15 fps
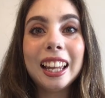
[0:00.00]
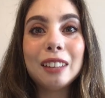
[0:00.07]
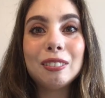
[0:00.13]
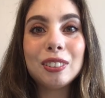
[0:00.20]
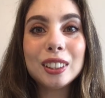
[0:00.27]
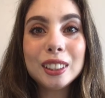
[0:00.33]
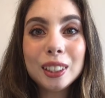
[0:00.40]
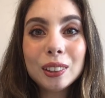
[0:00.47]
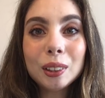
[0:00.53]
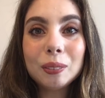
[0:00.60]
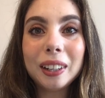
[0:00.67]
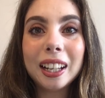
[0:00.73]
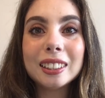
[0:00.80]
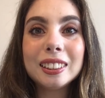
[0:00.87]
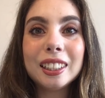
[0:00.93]
If you're new
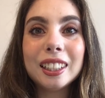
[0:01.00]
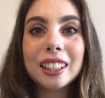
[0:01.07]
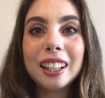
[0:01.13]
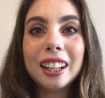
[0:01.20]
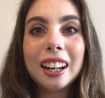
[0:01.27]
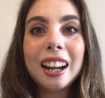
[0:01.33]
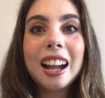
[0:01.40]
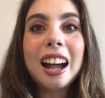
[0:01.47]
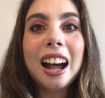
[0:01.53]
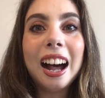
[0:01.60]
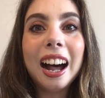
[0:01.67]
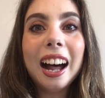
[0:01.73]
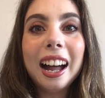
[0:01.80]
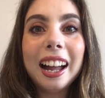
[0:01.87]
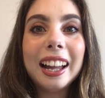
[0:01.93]
around here,
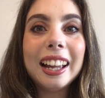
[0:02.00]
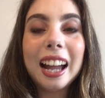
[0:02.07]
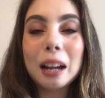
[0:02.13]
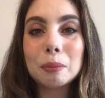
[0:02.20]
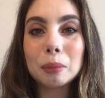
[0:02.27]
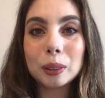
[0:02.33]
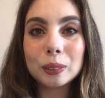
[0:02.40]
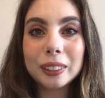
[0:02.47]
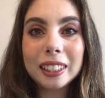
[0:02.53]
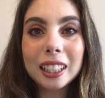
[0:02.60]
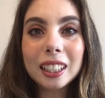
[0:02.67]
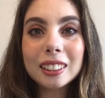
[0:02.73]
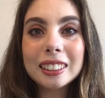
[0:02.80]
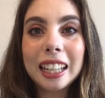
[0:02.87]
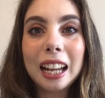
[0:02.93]
Hi, I'm Marina
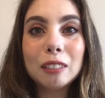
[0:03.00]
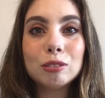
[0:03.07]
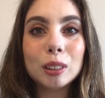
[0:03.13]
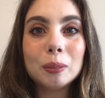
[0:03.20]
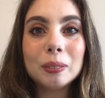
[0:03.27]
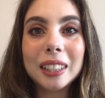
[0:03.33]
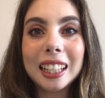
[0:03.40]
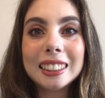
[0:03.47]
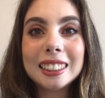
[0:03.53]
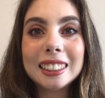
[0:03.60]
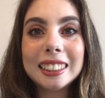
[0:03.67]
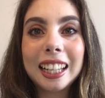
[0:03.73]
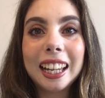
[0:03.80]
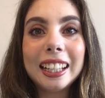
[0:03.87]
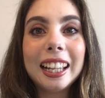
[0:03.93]
Lotai from Yes to
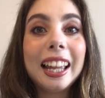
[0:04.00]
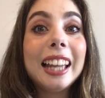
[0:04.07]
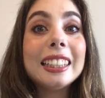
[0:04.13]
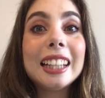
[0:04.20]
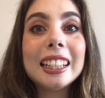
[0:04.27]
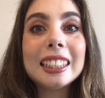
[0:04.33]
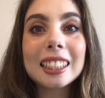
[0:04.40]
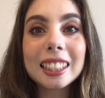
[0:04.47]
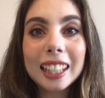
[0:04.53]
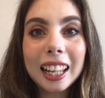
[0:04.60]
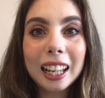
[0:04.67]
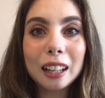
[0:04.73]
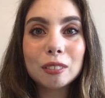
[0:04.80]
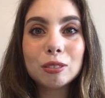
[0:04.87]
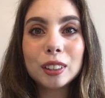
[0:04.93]
Tech, and I'd
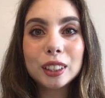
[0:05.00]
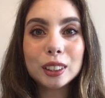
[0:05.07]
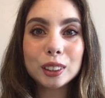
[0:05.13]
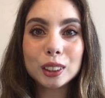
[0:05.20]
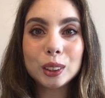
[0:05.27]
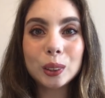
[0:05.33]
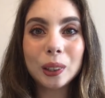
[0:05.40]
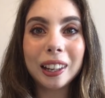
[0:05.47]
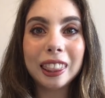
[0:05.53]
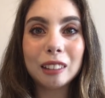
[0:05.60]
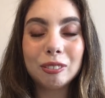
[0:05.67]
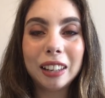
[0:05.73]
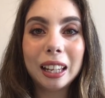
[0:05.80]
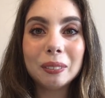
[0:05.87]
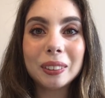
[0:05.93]
love for you to join the
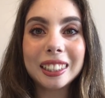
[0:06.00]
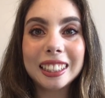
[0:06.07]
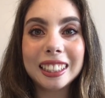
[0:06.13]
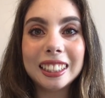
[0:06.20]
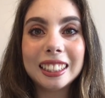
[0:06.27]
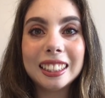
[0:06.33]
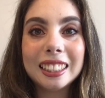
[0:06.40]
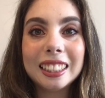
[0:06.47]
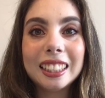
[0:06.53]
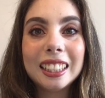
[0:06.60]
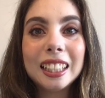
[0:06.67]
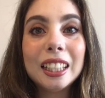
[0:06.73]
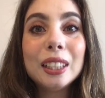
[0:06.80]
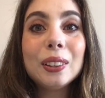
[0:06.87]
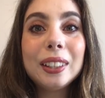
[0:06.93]
family.
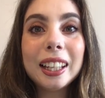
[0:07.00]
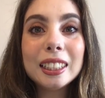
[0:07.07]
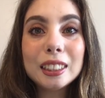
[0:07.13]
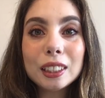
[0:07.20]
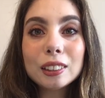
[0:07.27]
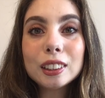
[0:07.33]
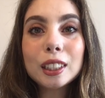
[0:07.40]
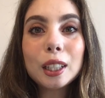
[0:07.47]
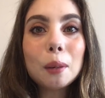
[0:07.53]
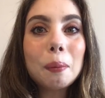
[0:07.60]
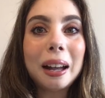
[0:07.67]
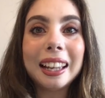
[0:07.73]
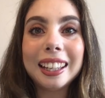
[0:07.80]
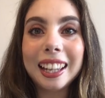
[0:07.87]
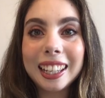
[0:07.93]
You can do so
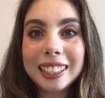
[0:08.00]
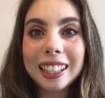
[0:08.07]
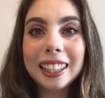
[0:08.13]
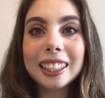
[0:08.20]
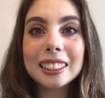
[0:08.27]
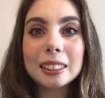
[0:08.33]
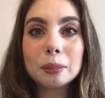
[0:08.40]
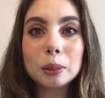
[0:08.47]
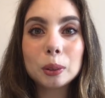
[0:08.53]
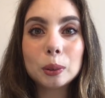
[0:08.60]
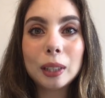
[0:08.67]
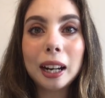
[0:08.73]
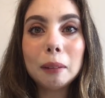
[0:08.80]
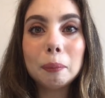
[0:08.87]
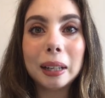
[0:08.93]
by hitting the
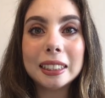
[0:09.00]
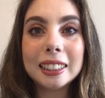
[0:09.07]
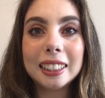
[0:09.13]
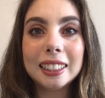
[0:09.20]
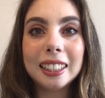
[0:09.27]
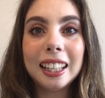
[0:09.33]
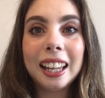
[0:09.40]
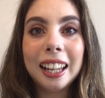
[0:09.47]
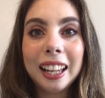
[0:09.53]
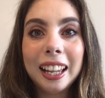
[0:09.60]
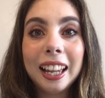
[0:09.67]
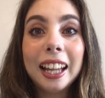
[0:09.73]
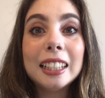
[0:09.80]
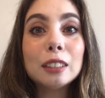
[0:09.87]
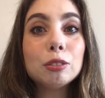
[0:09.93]
subscribe button,
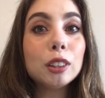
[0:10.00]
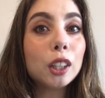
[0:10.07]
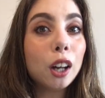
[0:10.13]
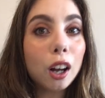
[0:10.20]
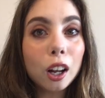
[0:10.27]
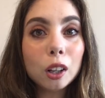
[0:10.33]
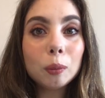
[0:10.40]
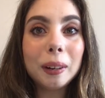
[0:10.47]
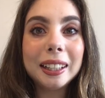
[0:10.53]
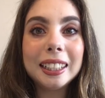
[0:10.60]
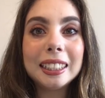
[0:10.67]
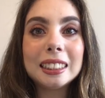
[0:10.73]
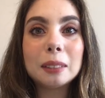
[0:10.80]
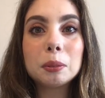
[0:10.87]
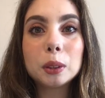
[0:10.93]
and if you're already
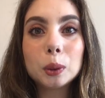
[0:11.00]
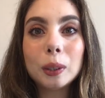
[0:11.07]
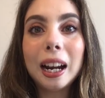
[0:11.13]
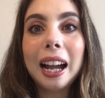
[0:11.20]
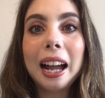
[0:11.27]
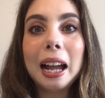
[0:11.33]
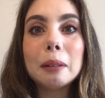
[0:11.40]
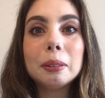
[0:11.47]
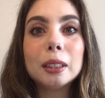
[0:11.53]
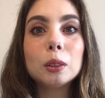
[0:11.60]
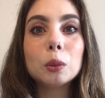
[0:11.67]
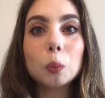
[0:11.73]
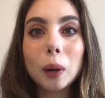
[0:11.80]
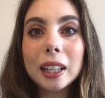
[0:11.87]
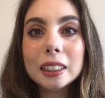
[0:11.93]
subscribed and
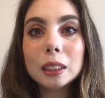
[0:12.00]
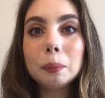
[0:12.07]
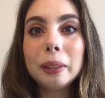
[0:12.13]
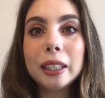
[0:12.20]
want to be